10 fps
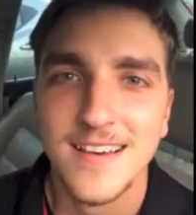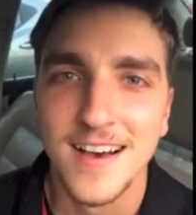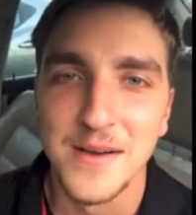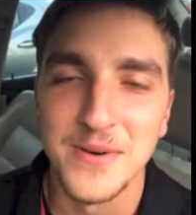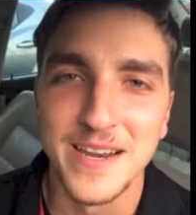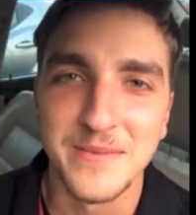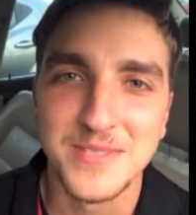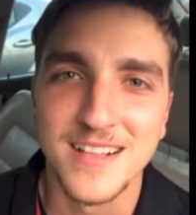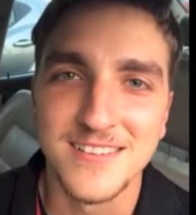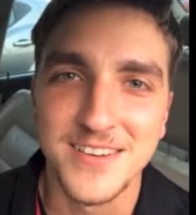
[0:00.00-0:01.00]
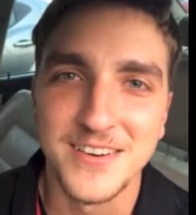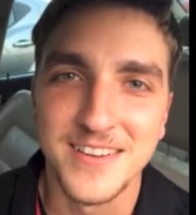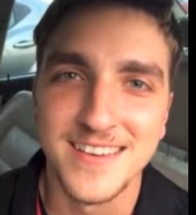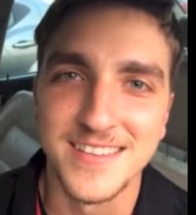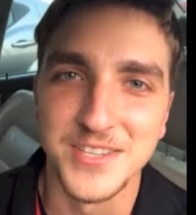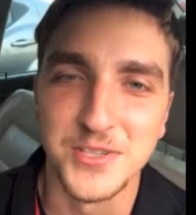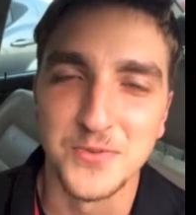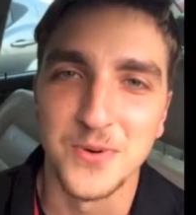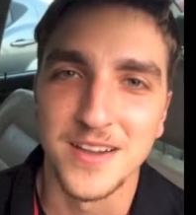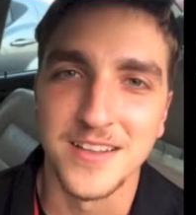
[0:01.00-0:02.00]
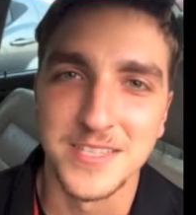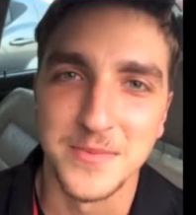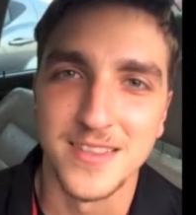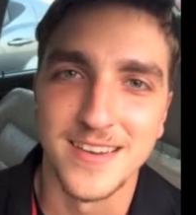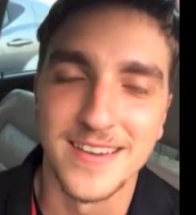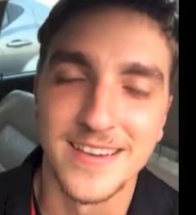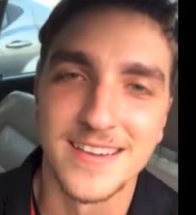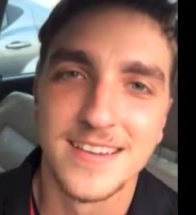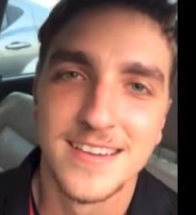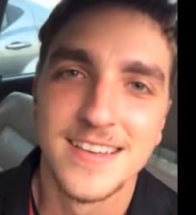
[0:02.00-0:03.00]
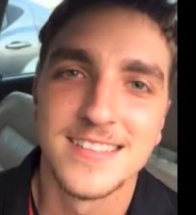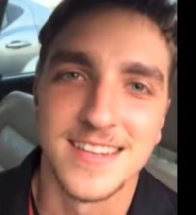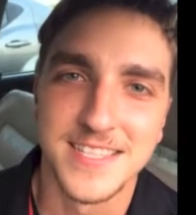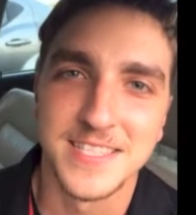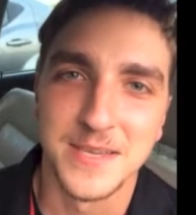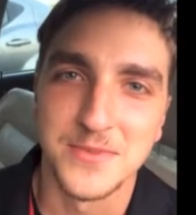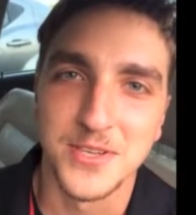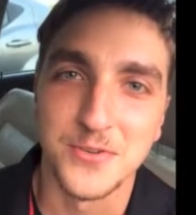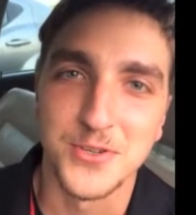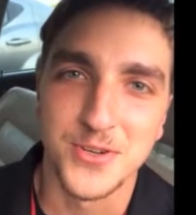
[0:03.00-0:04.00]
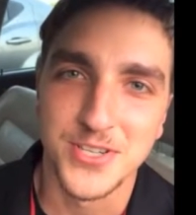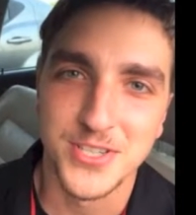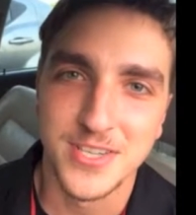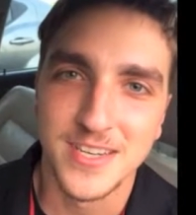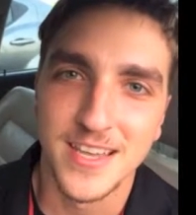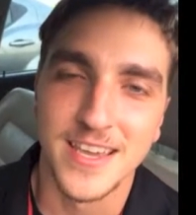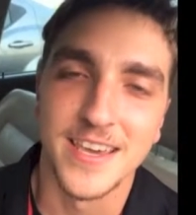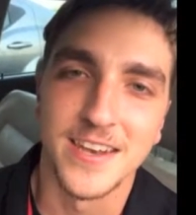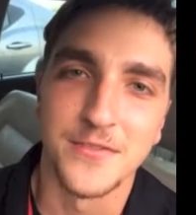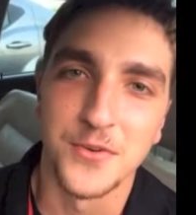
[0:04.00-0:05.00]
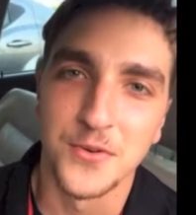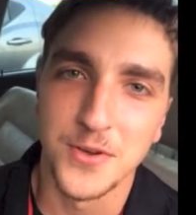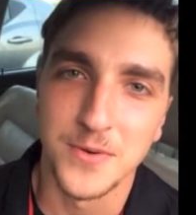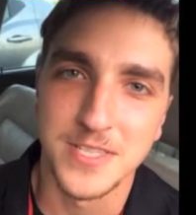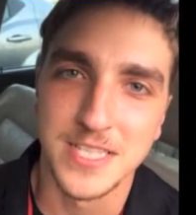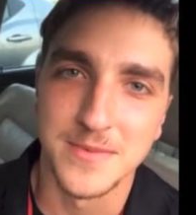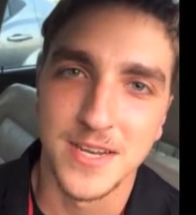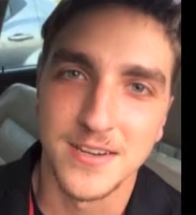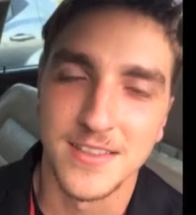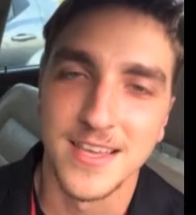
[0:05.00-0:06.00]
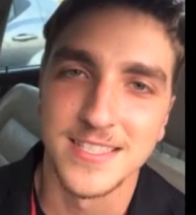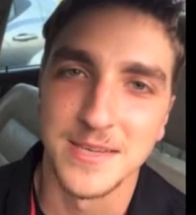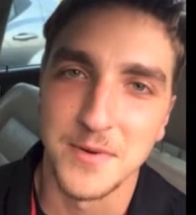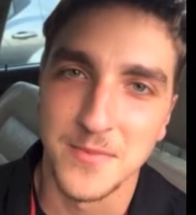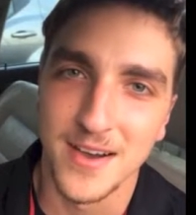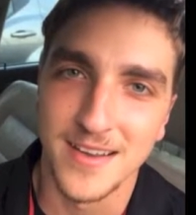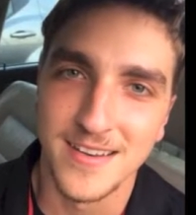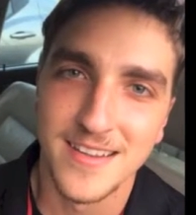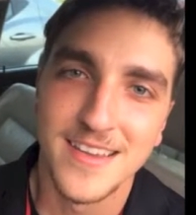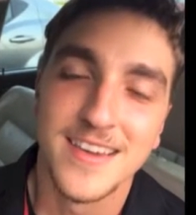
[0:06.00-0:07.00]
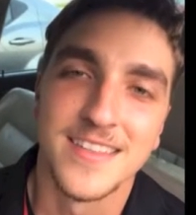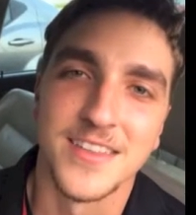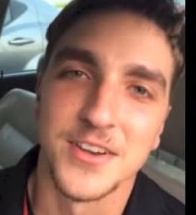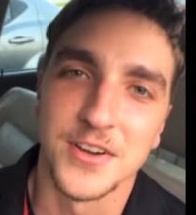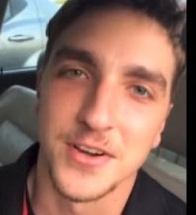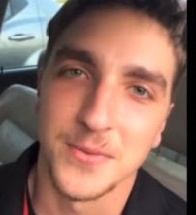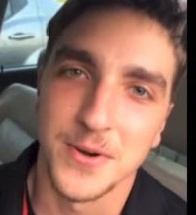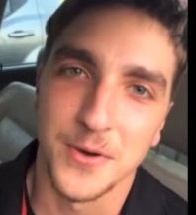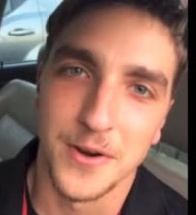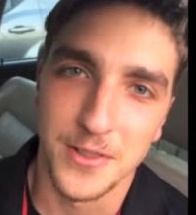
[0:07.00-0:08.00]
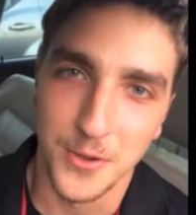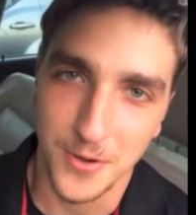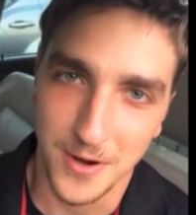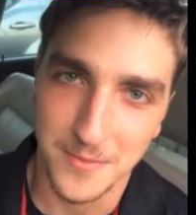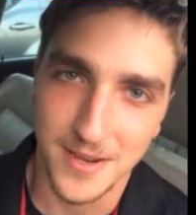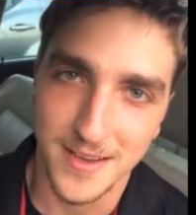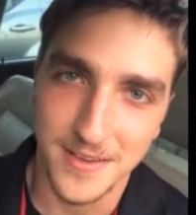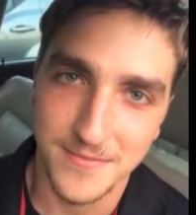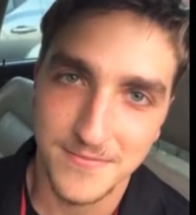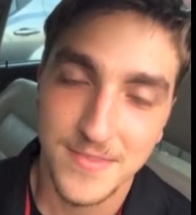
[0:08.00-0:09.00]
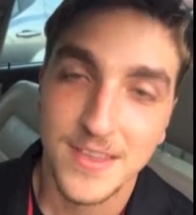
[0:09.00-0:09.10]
Hi, my name is Tyler Gelinet, and this is your workout tip of the day. Today's tips on nutrition, and if you really want to slim down to that summer bod, then you're going to want to go on a low-carb diet.